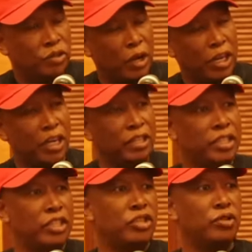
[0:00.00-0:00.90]
So I can
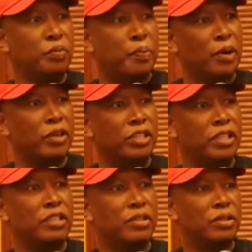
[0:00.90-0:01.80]
teach you
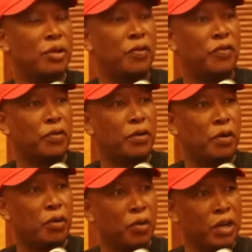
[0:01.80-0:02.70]
politics of
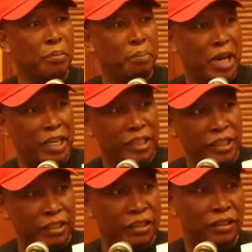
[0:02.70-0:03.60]
ruling
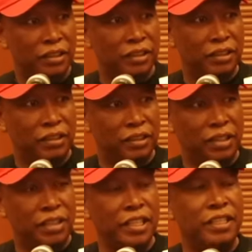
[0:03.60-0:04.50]
party,
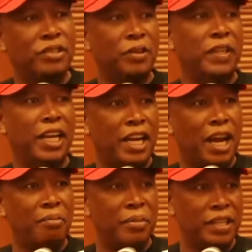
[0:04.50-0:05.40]
since of the
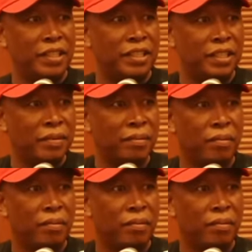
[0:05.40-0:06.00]
incumbency,